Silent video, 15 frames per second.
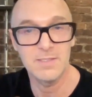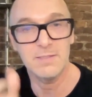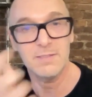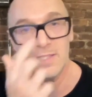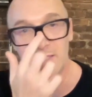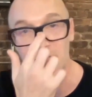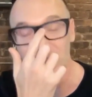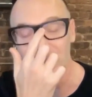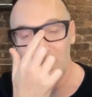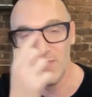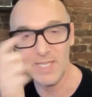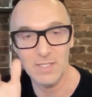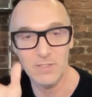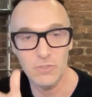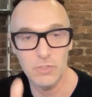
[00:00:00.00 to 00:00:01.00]
And, and if they
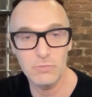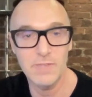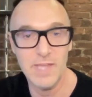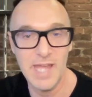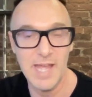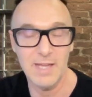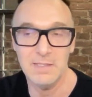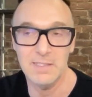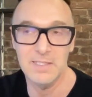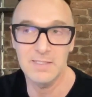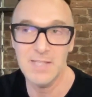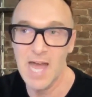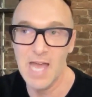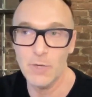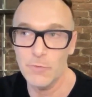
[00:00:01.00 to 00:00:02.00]
can do that,
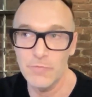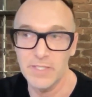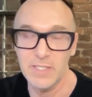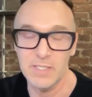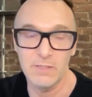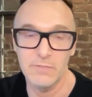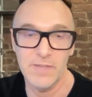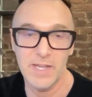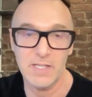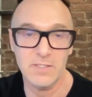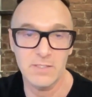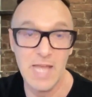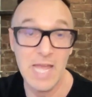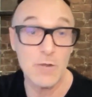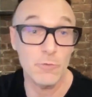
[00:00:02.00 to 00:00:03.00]
I don't think it affects,
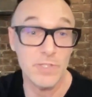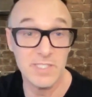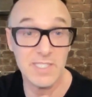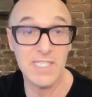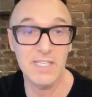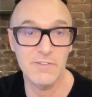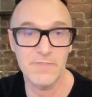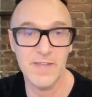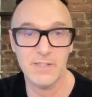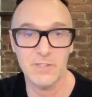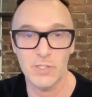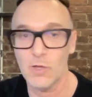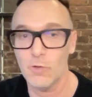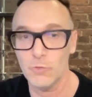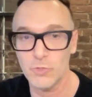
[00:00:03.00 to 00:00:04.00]
I don't see it affect the
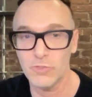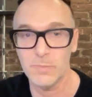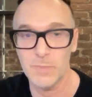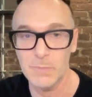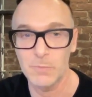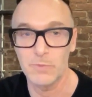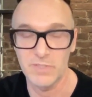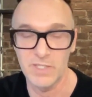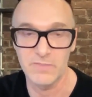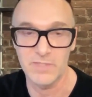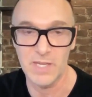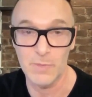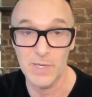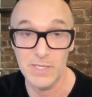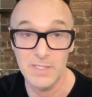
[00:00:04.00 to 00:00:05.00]
culture of the people who've done it that
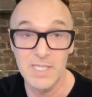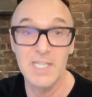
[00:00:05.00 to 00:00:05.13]
way.